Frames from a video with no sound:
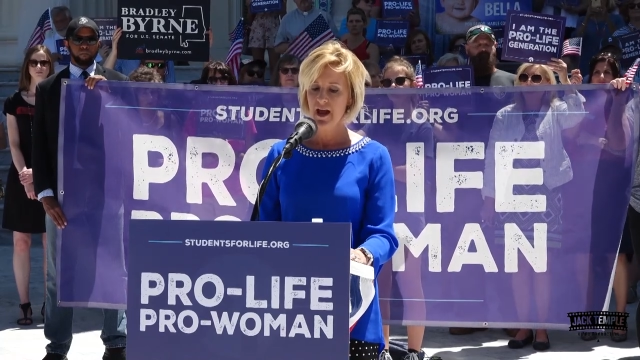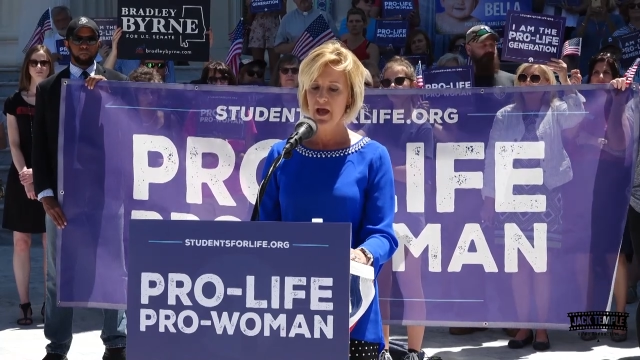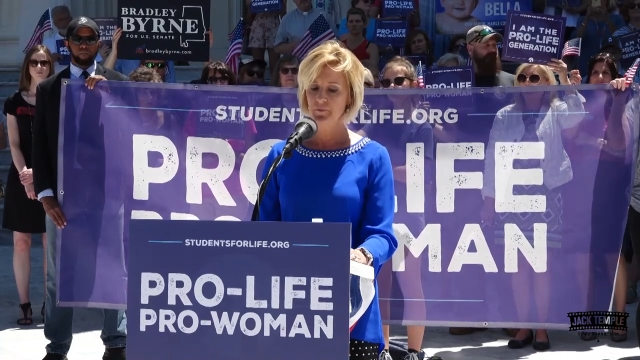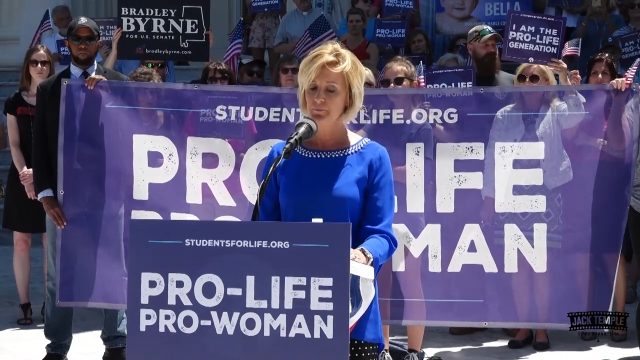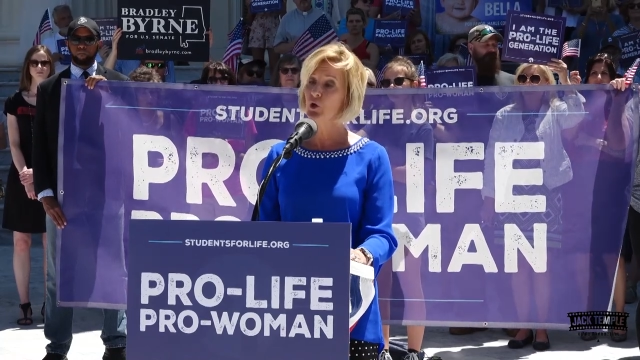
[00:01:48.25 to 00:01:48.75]

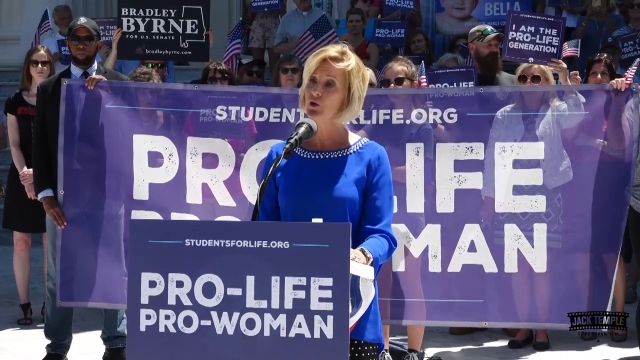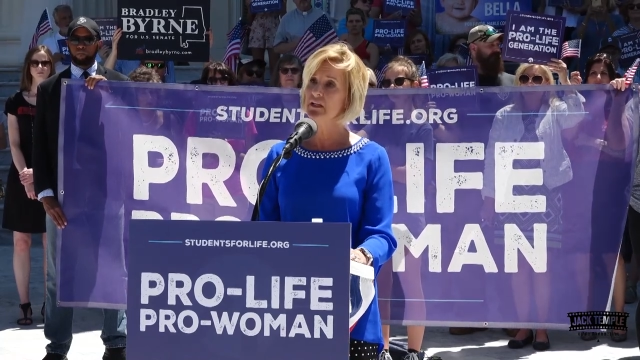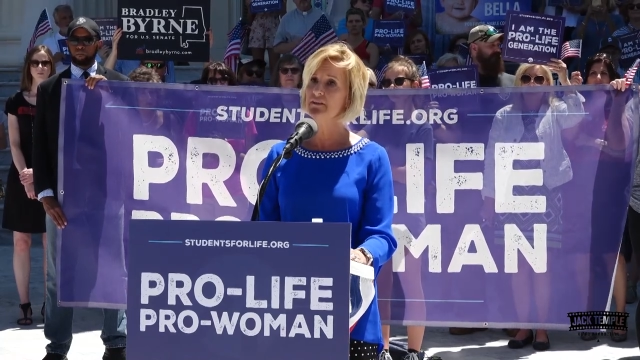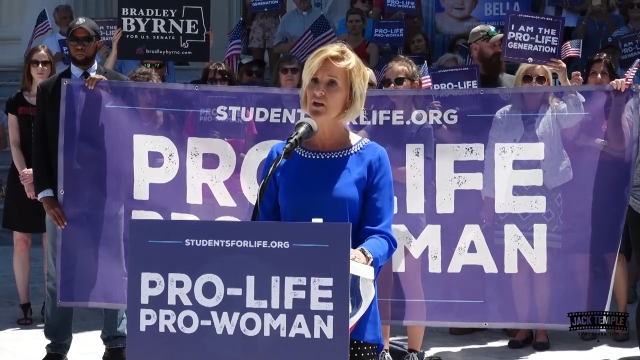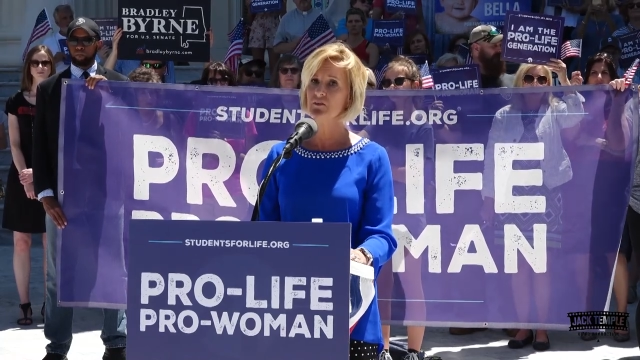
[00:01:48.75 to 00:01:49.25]
and
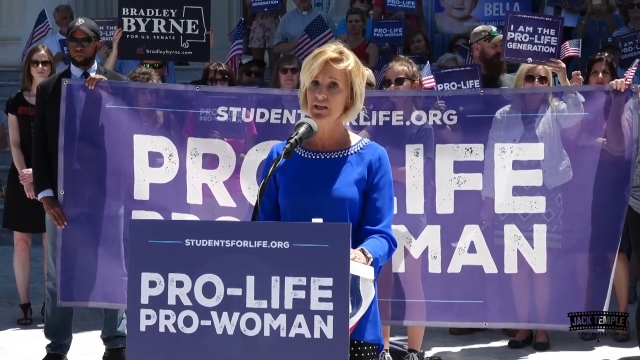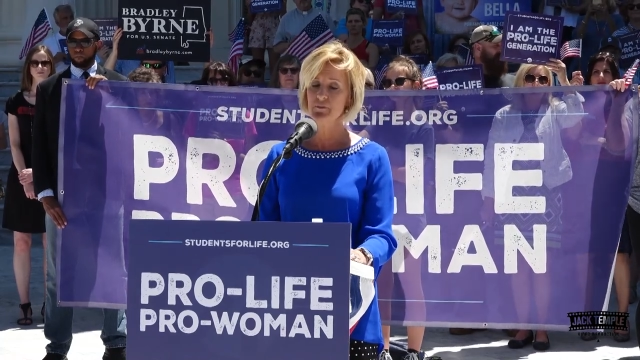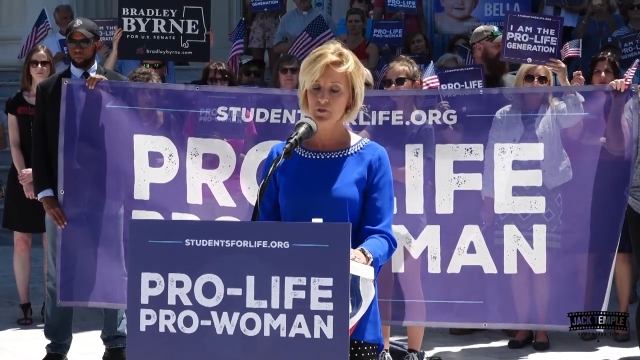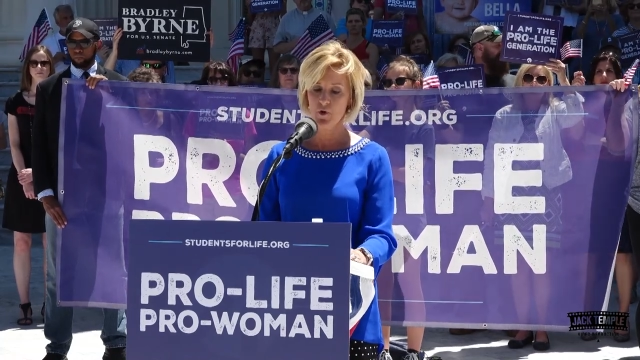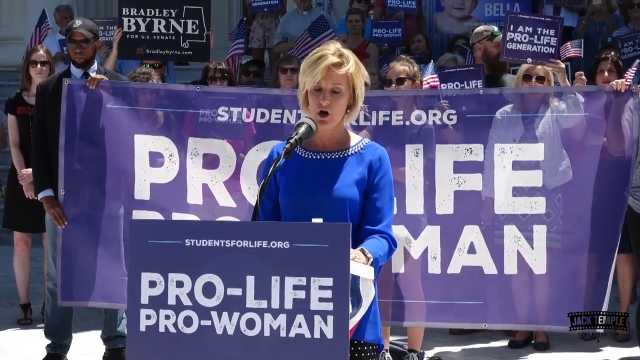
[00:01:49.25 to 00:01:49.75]
pulling their
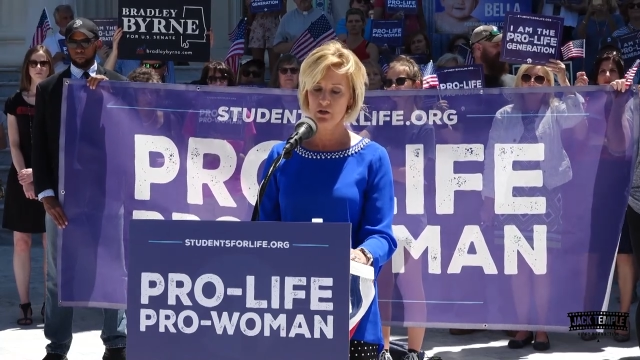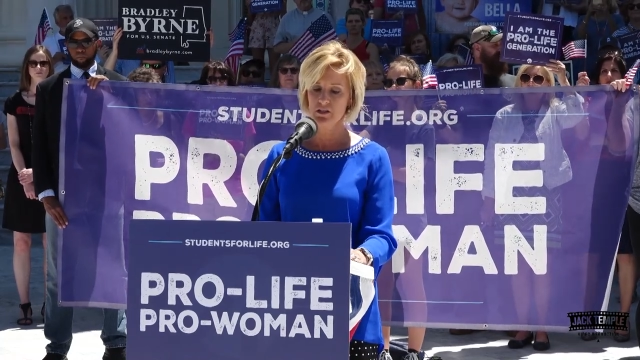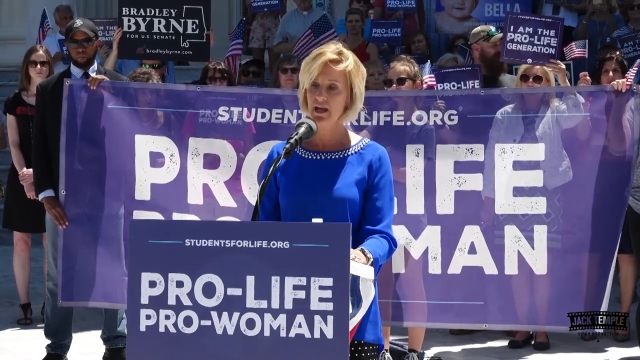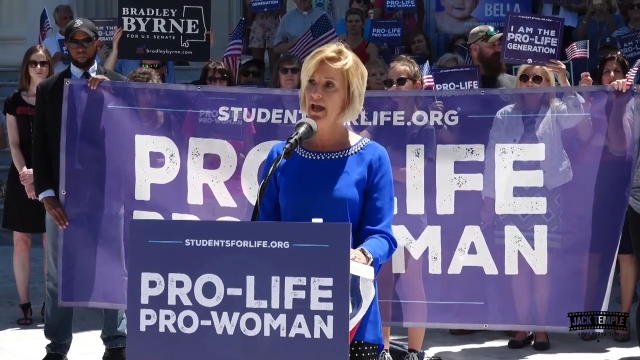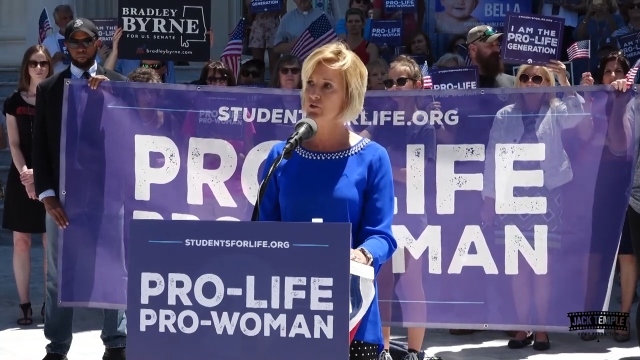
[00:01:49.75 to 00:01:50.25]
limbs
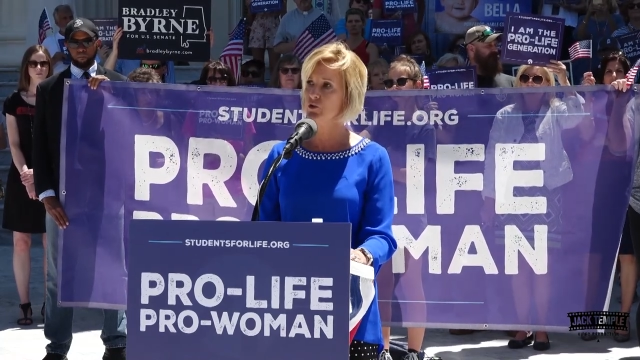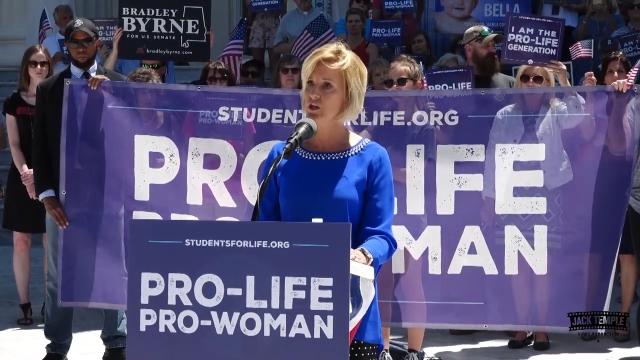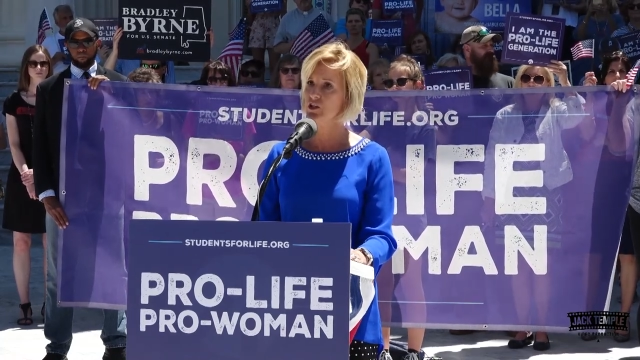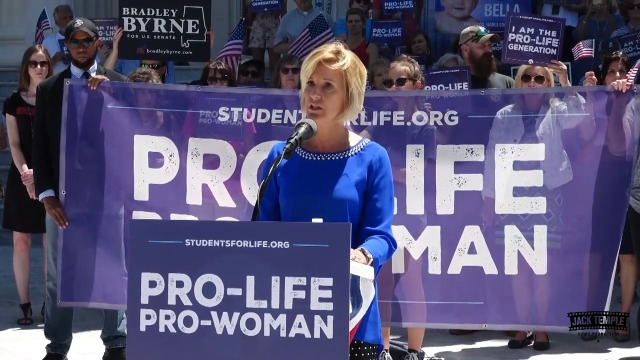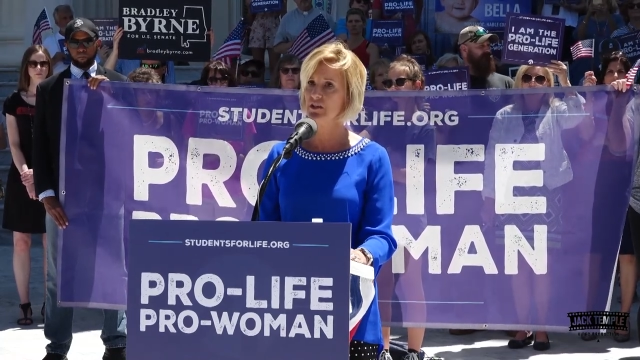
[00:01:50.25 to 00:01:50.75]
apart and
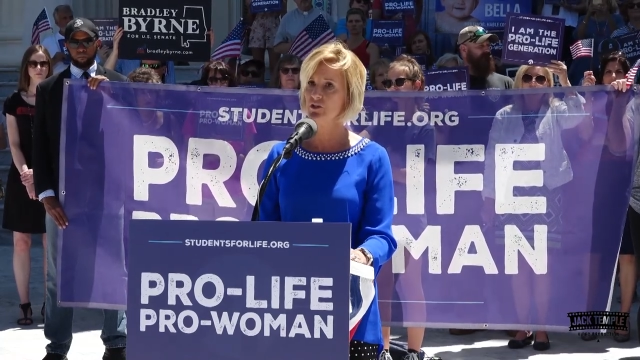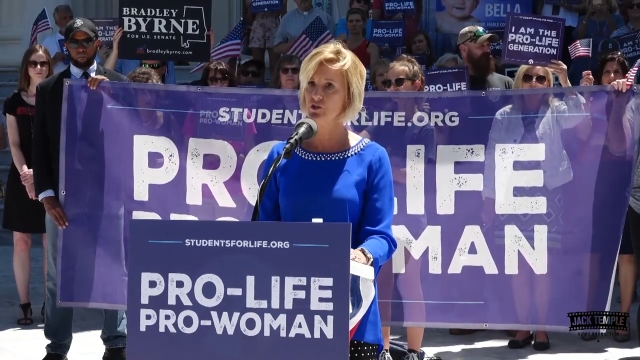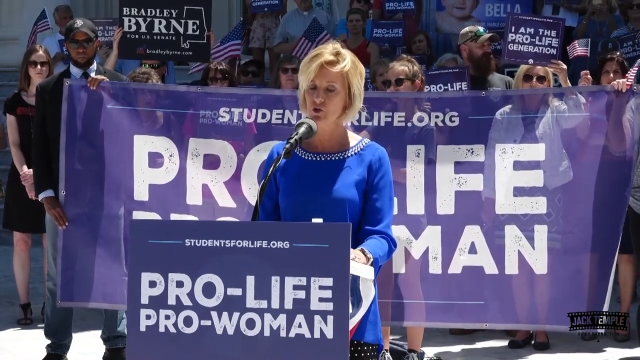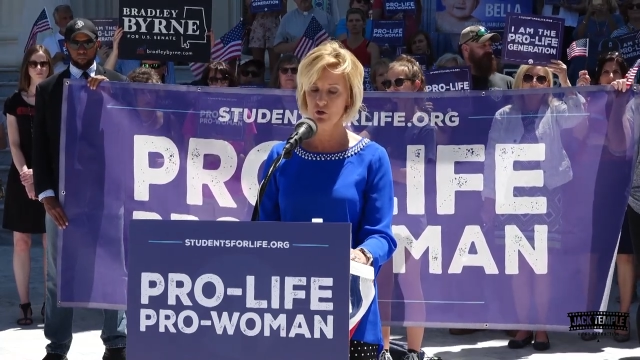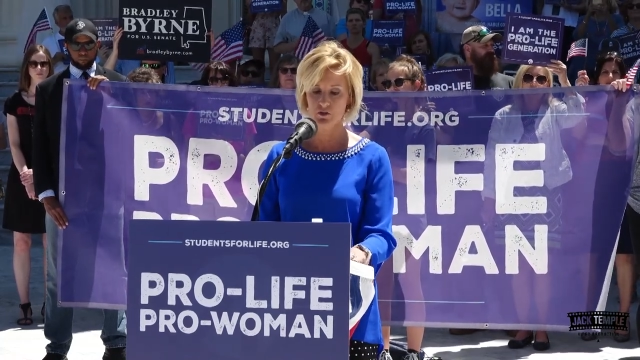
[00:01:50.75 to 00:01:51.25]
crushing their
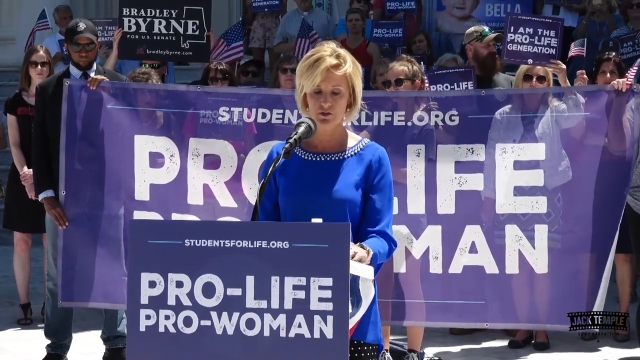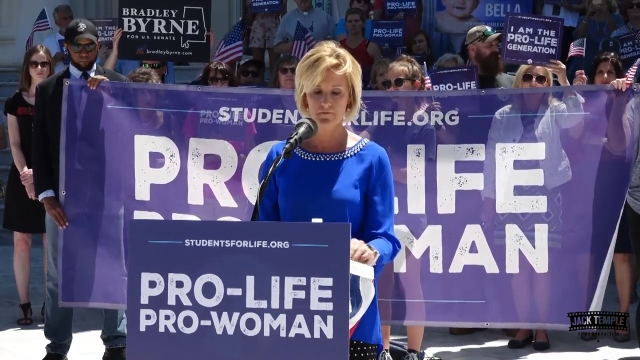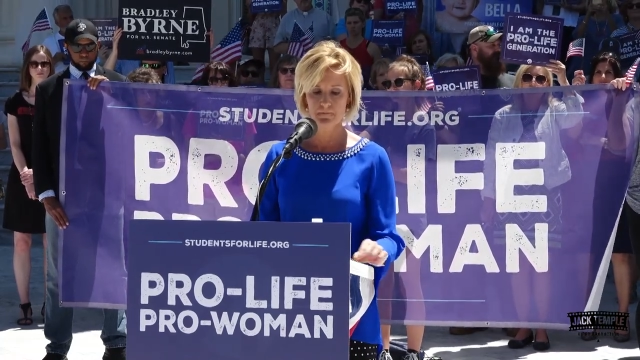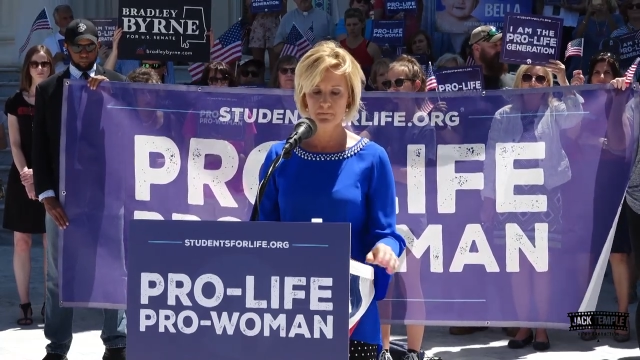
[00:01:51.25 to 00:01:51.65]
skulls.